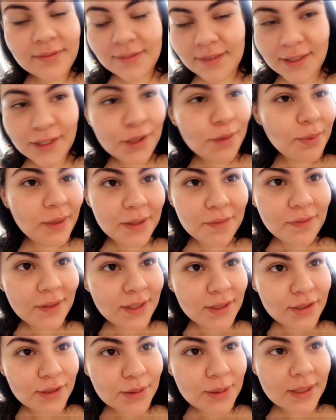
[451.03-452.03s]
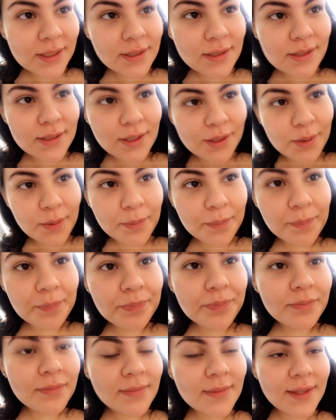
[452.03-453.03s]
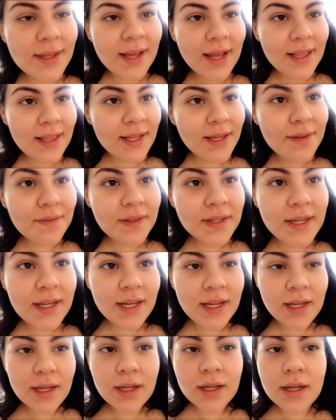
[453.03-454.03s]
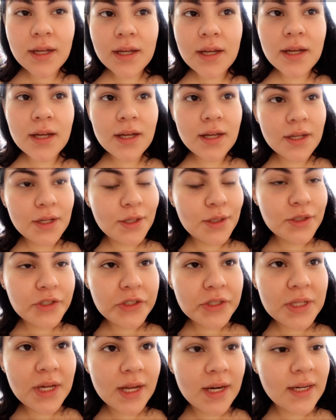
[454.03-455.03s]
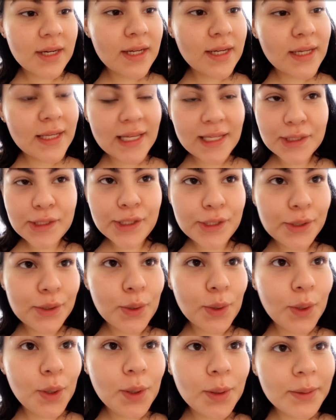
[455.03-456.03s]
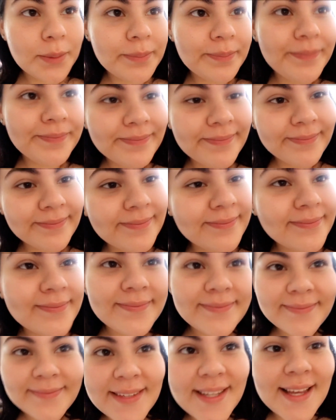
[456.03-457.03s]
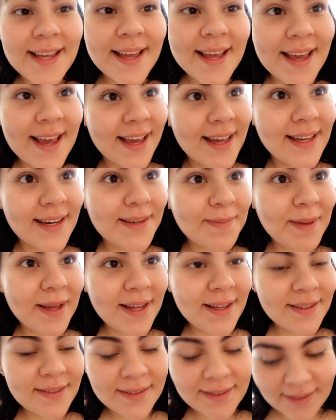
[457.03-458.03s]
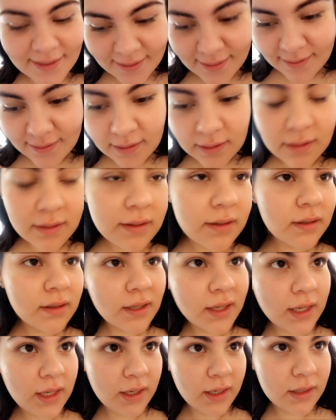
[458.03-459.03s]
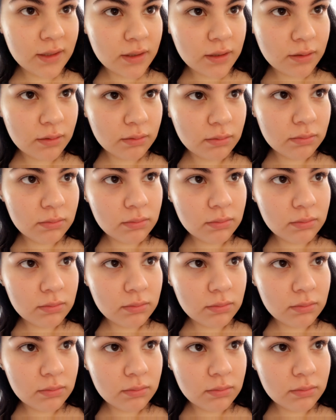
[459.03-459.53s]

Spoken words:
your weight fluctuates, so at the end of the day, you just gotta get to your goal. 80 pounds, 82.